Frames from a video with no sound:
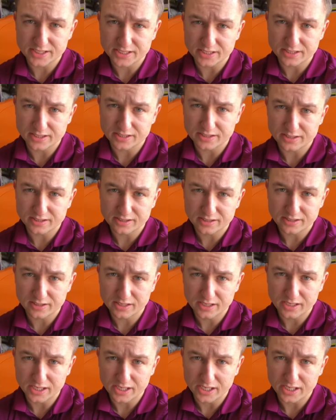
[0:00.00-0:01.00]
in
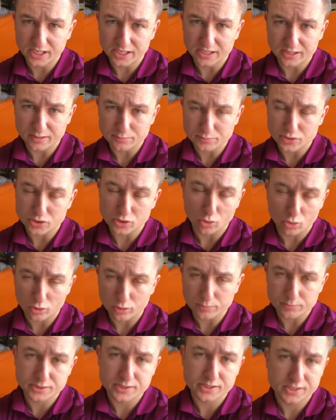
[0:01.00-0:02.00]
and
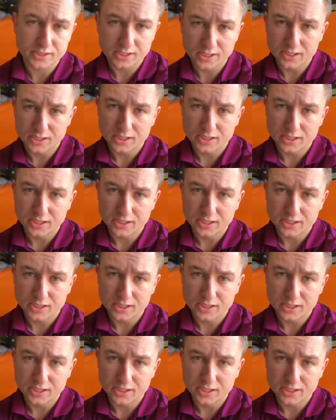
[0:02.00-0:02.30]
absorbs